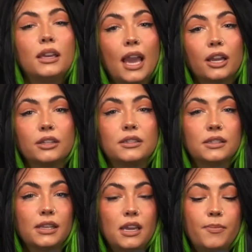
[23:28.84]
get good
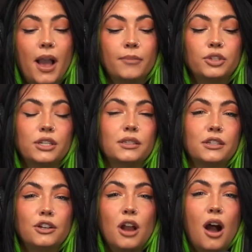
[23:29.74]
sleep, I
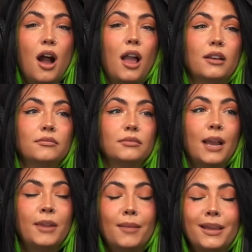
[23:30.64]

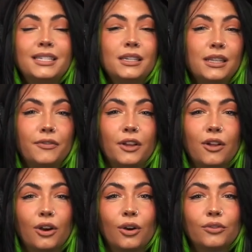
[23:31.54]
basically
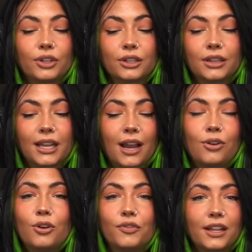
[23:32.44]
feel hungover. Like, I
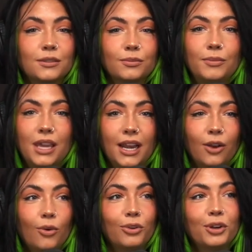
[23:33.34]
don't know if that's me
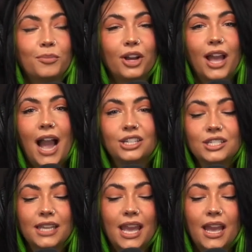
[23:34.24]
getting older, but I
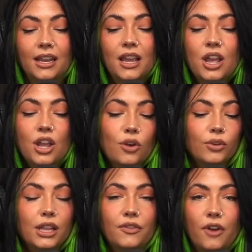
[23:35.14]
just can't
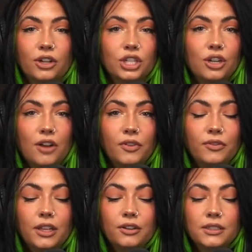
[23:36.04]
really function off
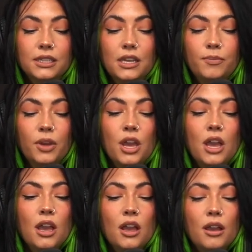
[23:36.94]
of little sleep.
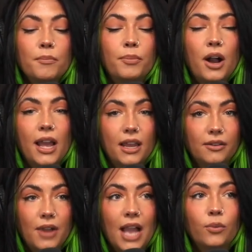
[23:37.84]

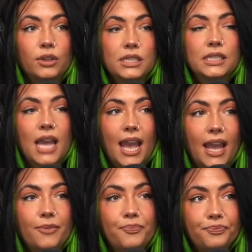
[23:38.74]
But I will
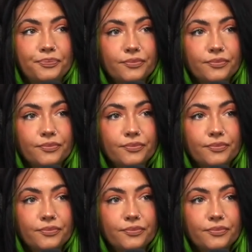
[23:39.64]
say,